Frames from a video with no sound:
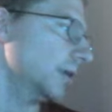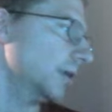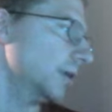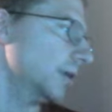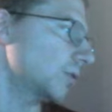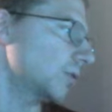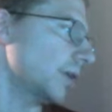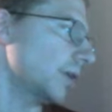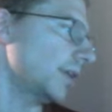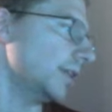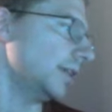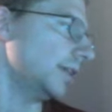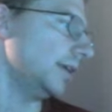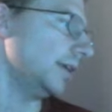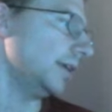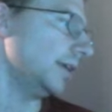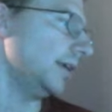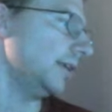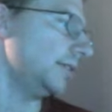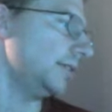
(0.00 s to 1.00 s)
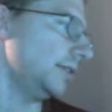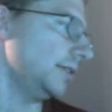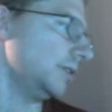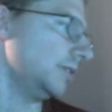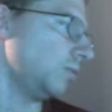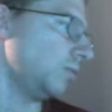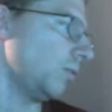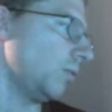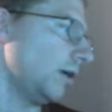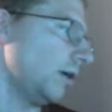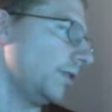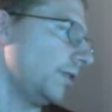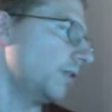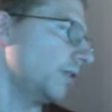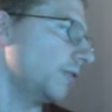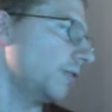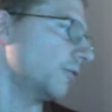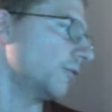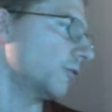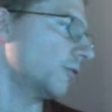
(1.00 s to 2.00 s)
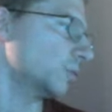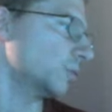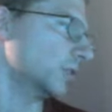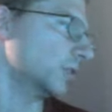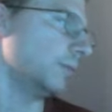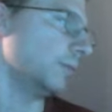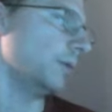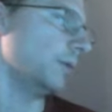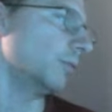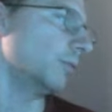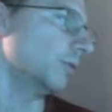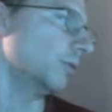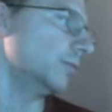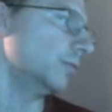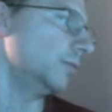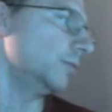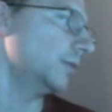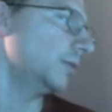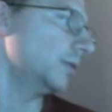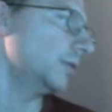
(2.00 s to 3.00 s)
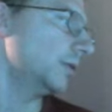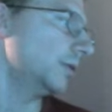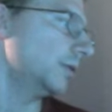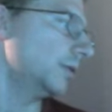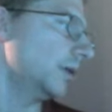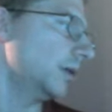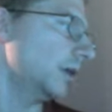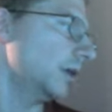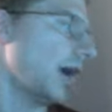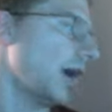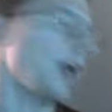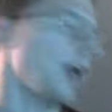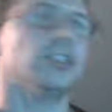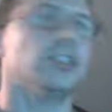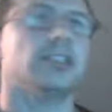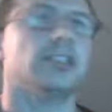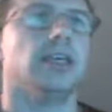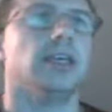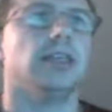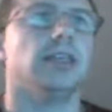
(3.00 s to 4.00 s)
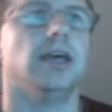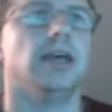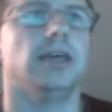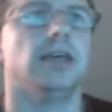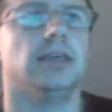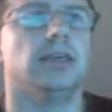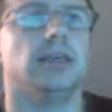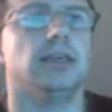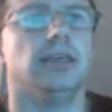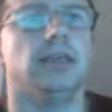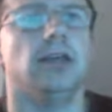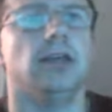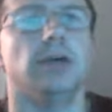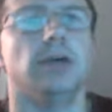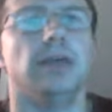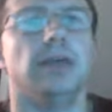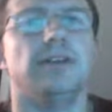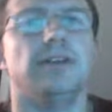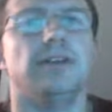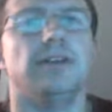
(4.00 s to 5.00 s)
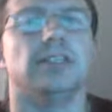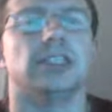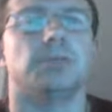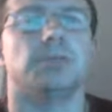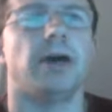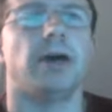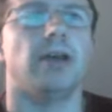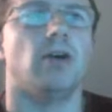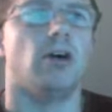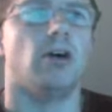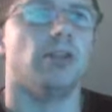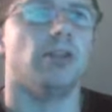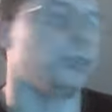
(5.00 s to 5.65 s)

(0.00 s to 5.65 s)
so I think the easiest one, the, the first one's gonna be Rune. I just think like, you know, even despite all the